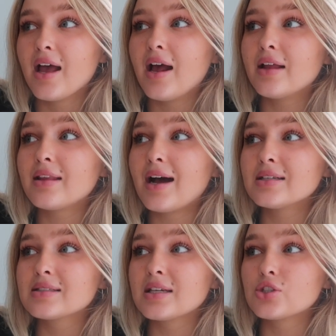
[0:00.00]
And
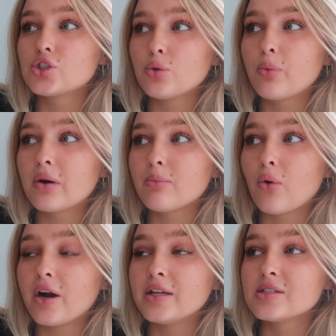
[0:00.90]
that is like super
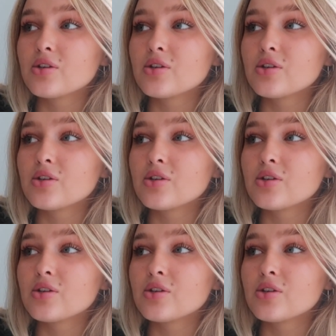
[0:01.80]
important.